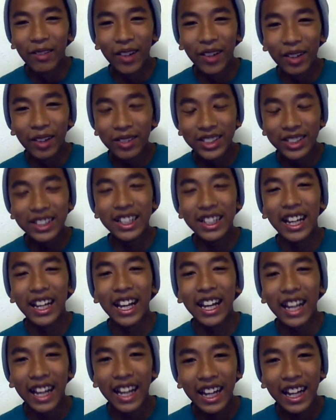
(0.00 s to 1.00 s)
why would you
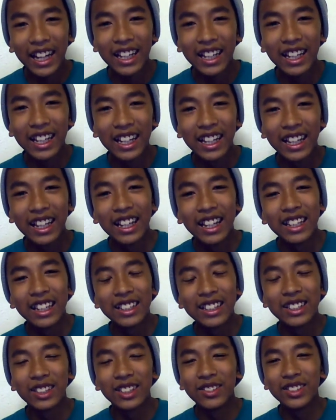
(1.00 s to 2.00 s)
hack
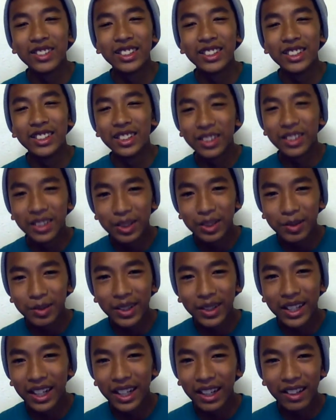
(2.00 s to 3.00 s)
someone's YouTube
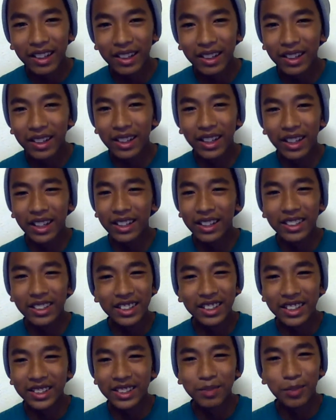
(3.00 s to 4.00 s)
account and
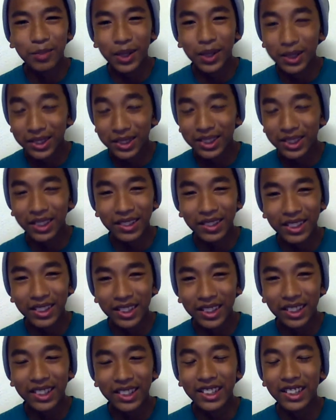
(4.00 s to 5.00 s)
just post
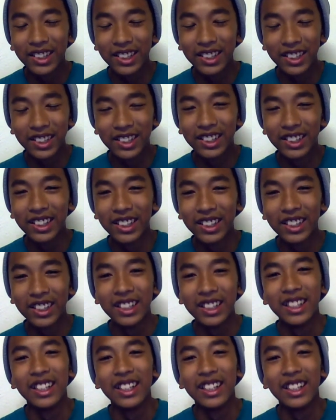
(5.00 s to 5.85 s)
something on the internet?